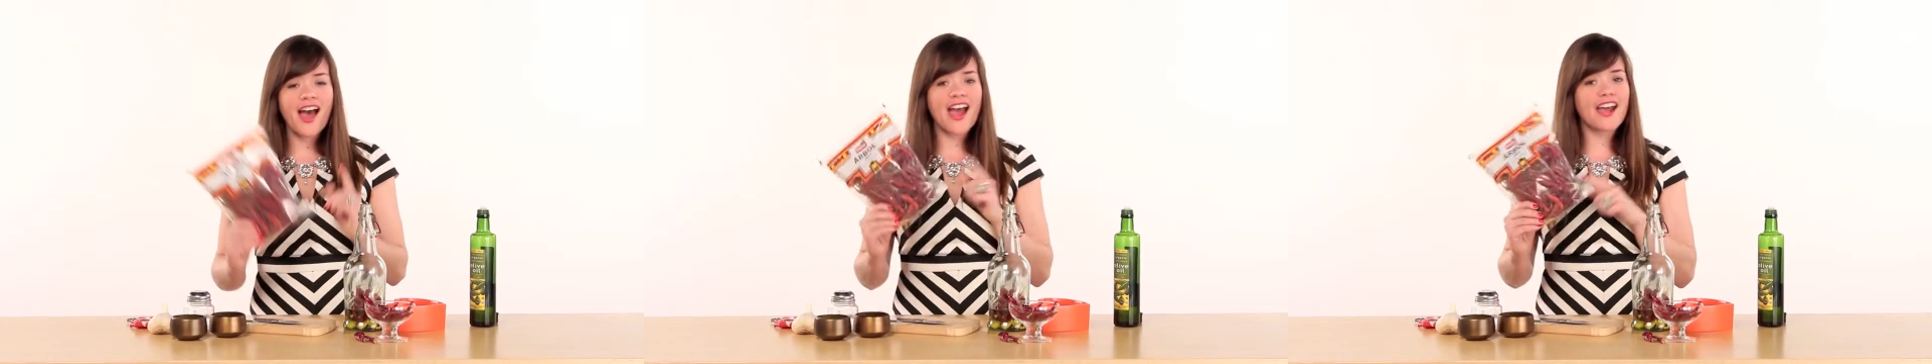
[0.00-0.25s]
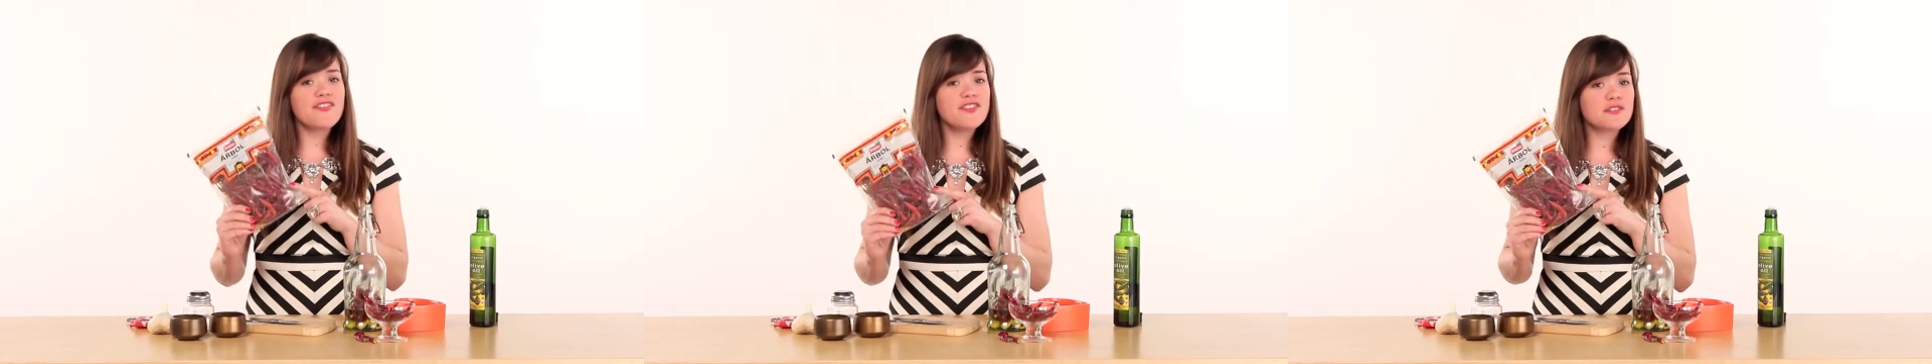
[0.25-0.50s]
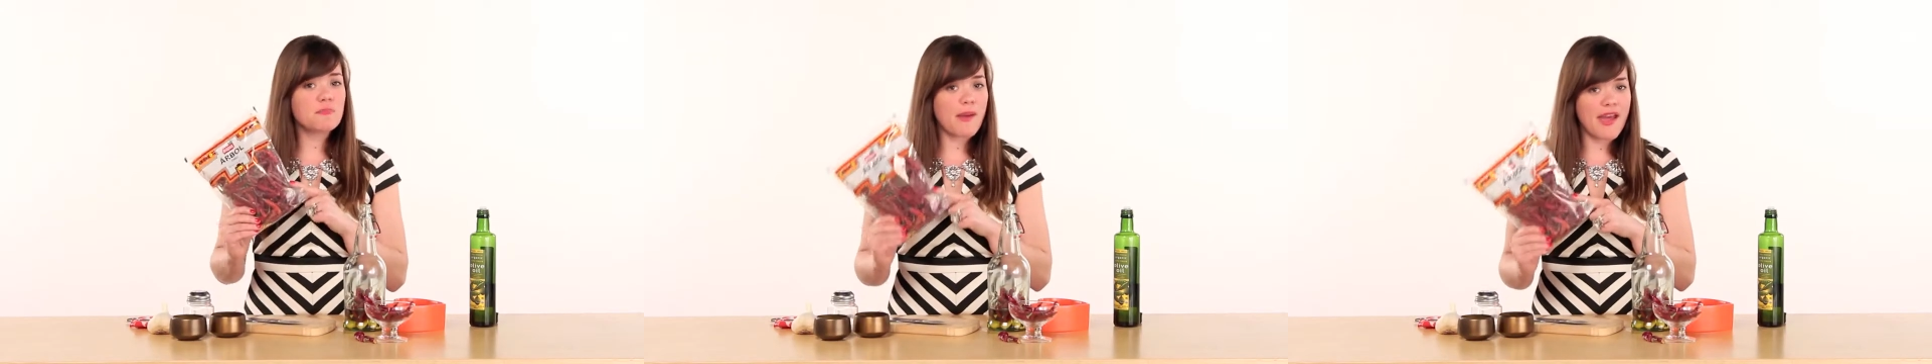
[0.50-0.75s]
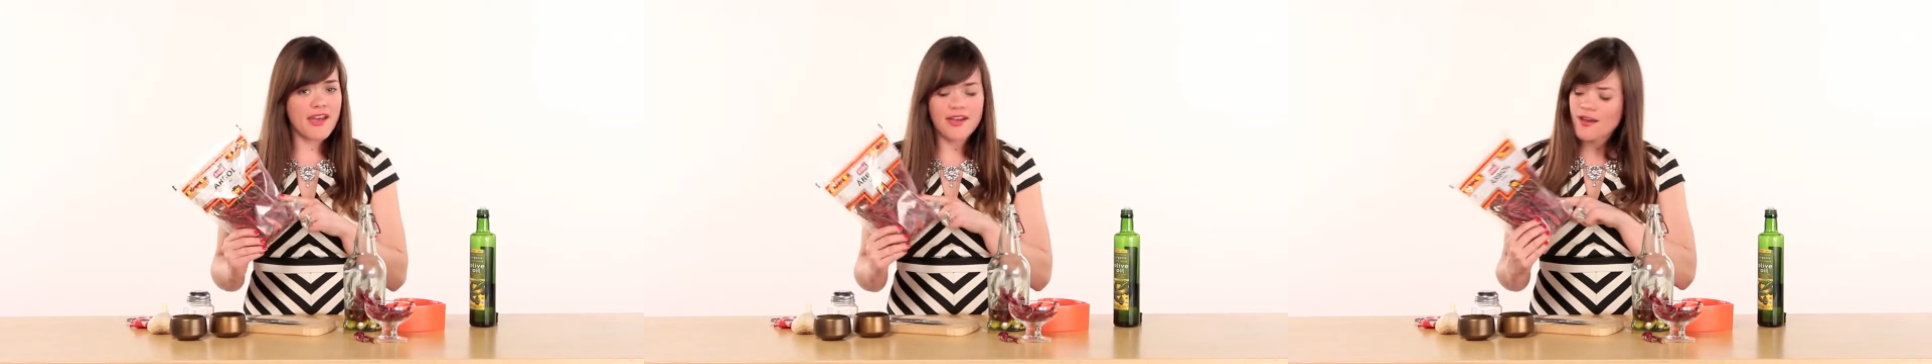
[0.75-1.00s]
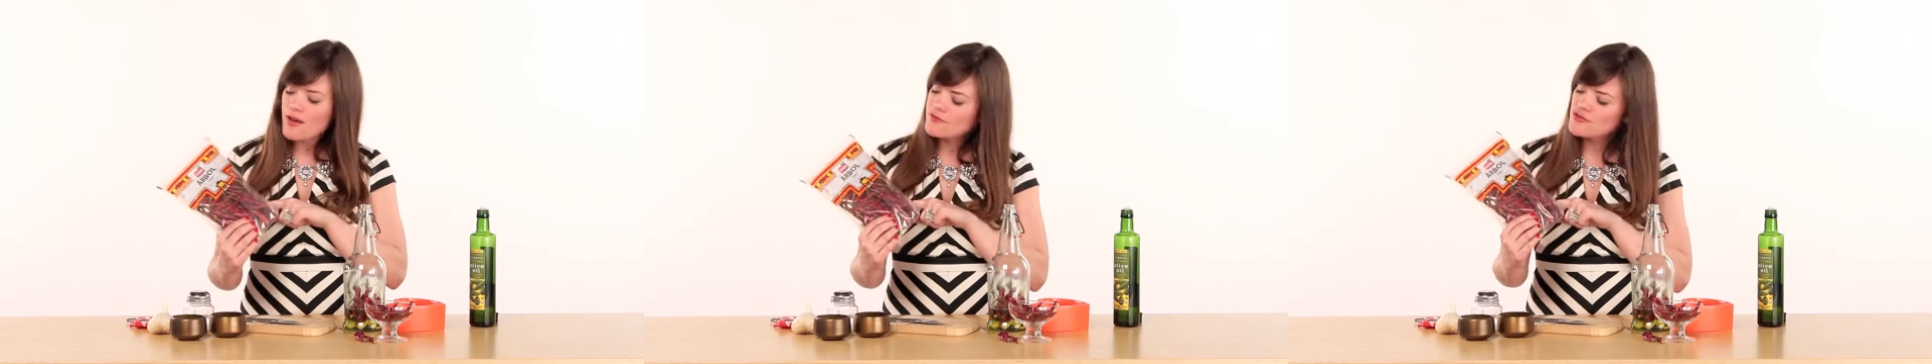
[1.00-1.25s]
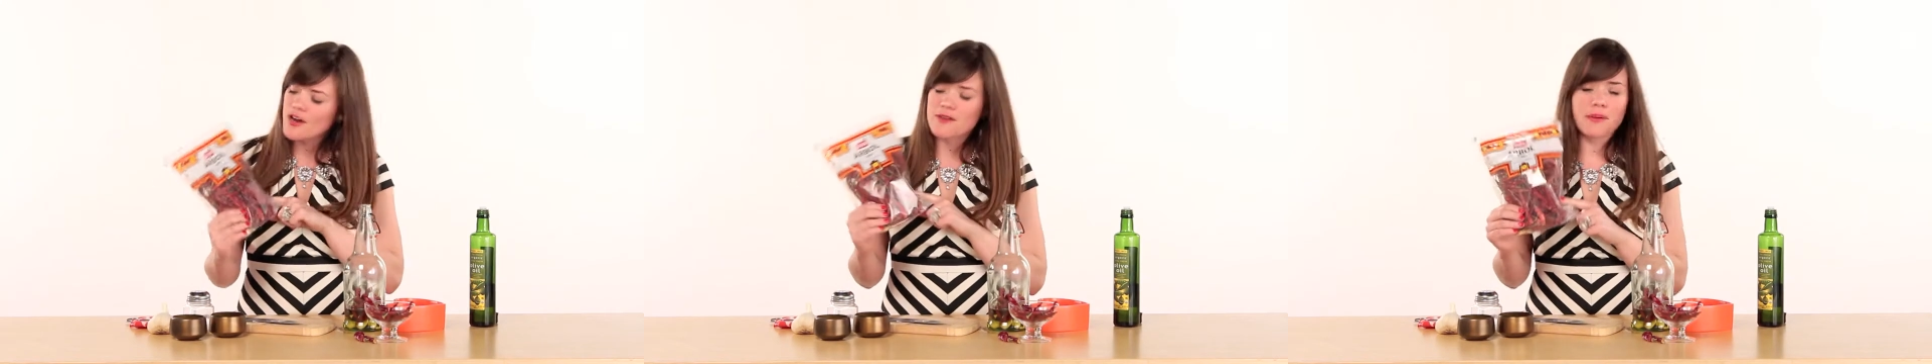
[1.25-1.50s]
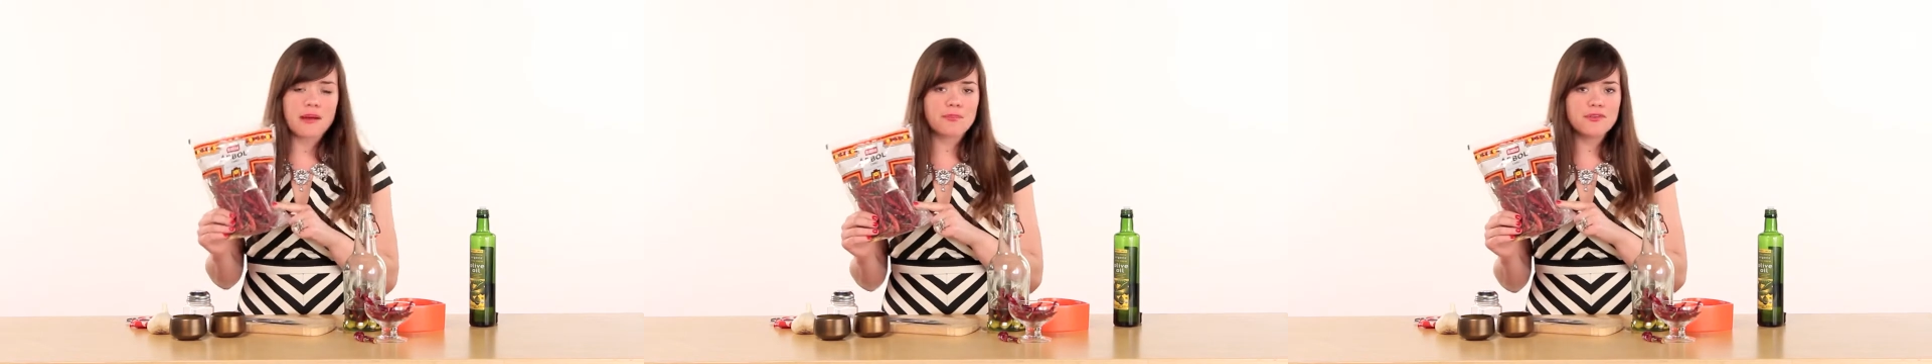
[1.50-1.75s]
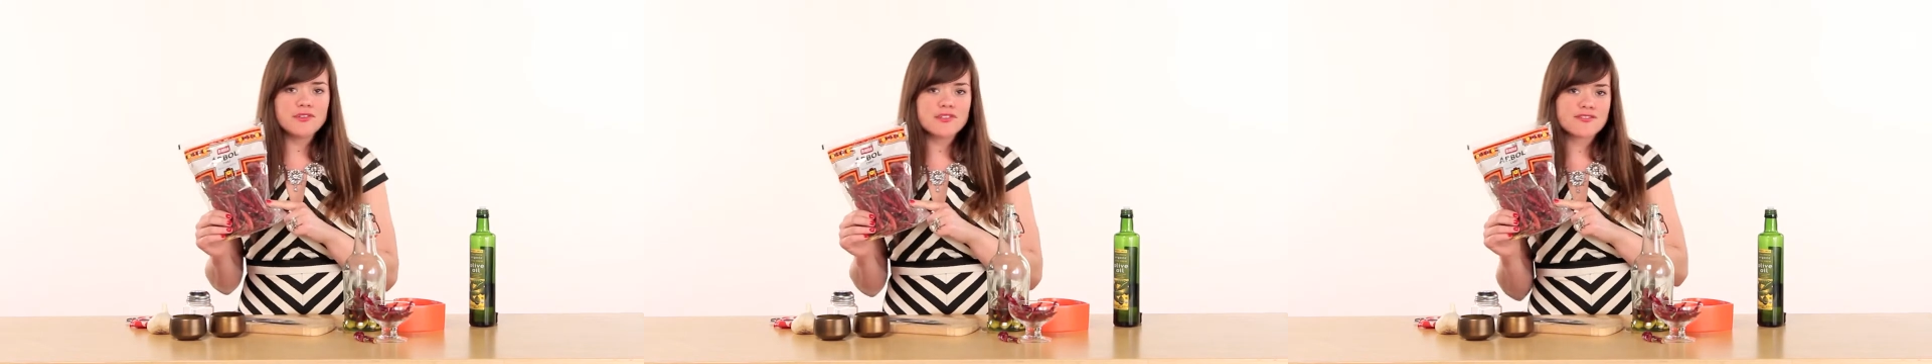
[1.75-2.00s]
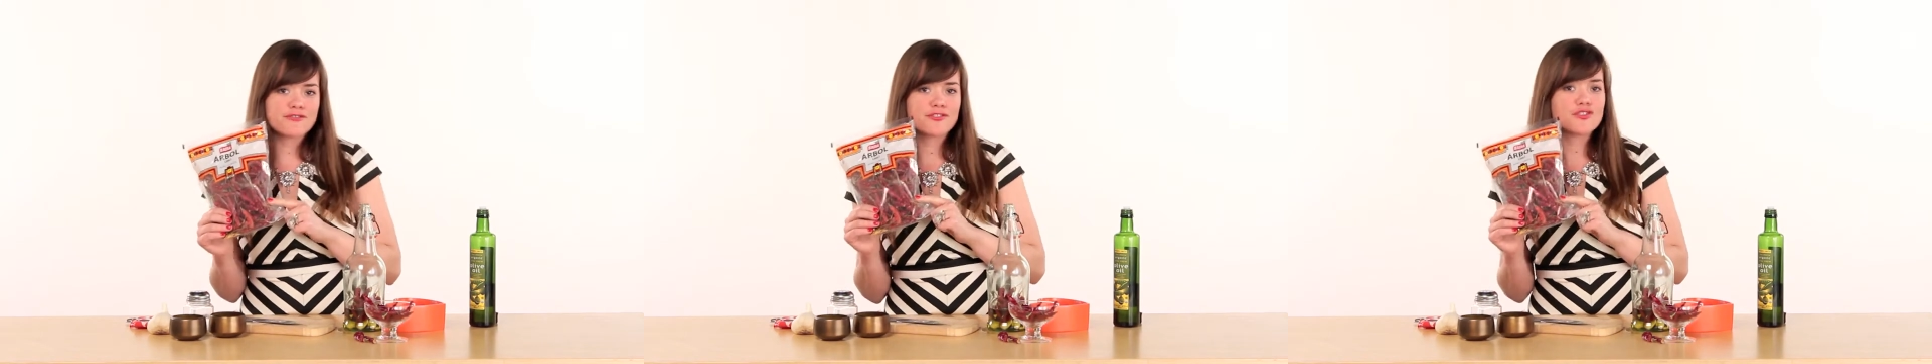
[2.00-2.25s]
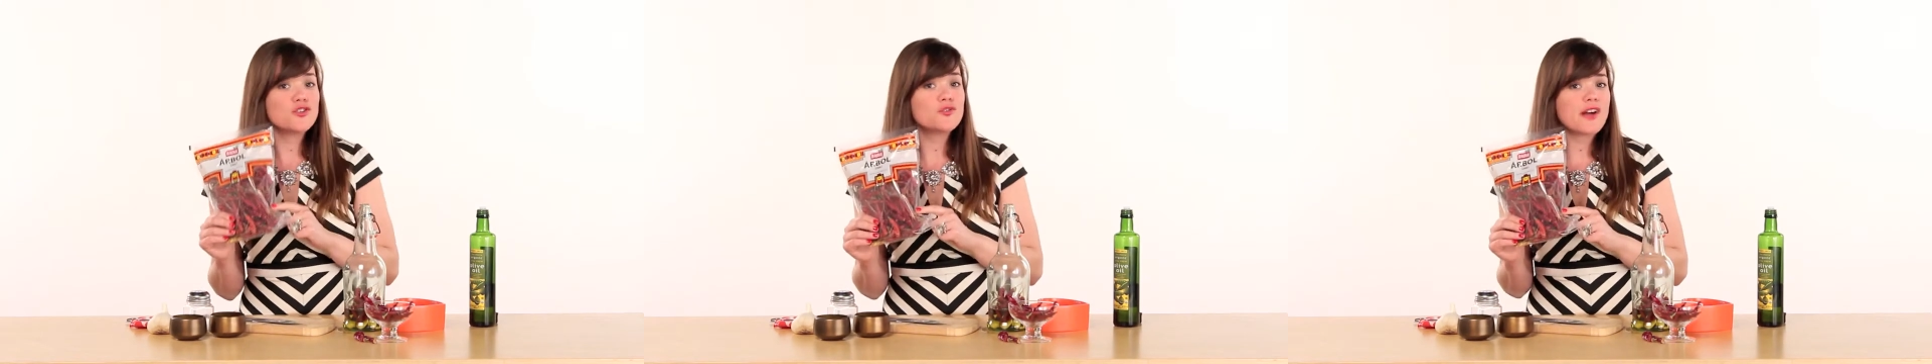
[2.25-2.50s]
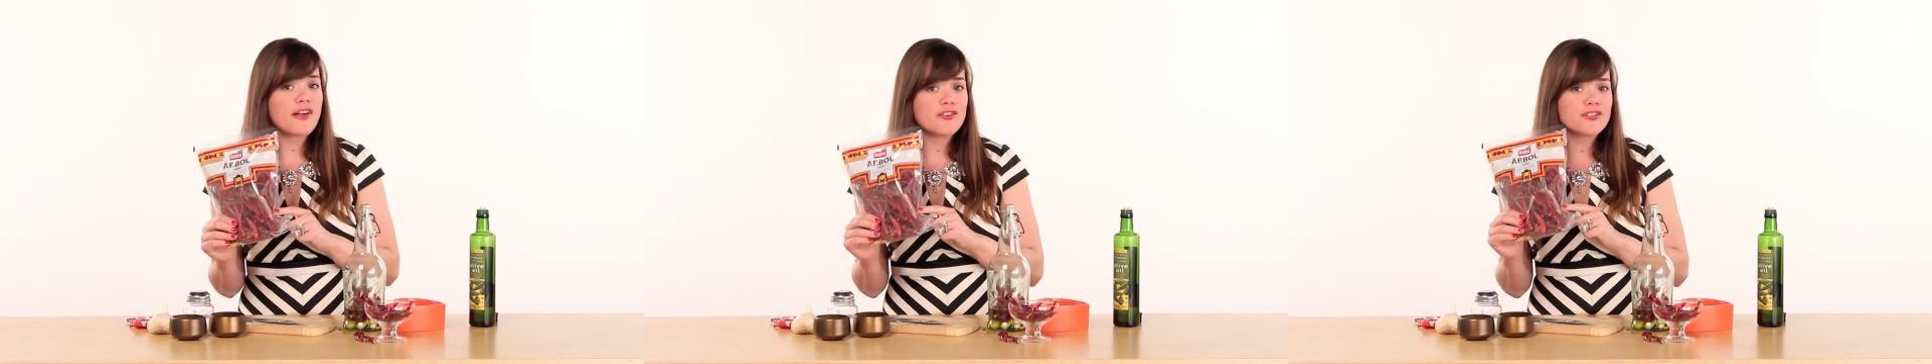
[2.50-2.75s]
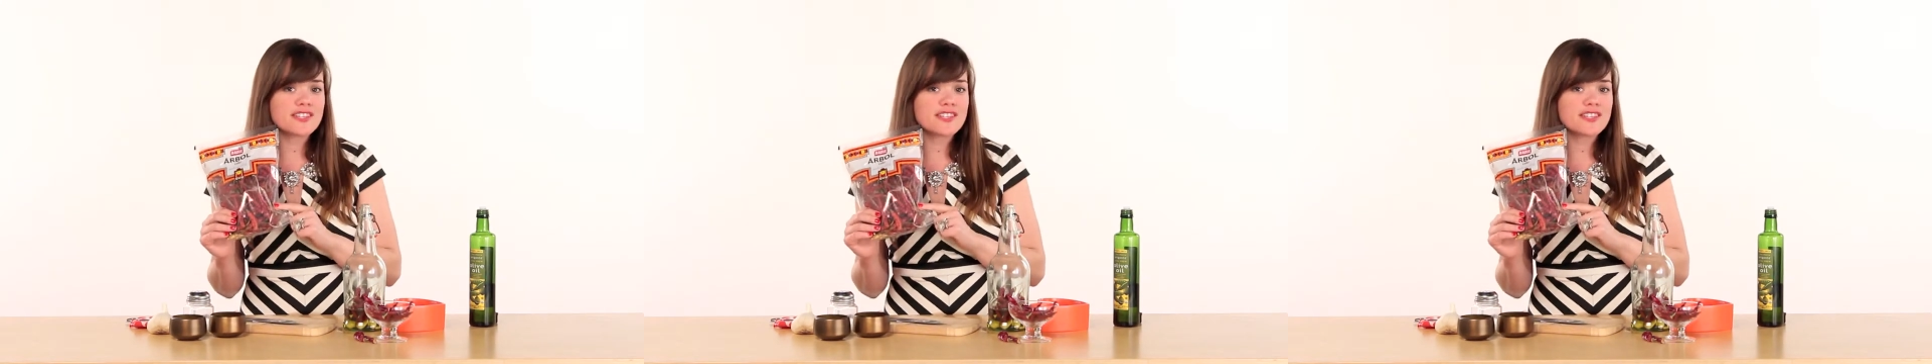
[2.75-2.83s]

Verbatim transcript: I got this bag of dried peppers for $2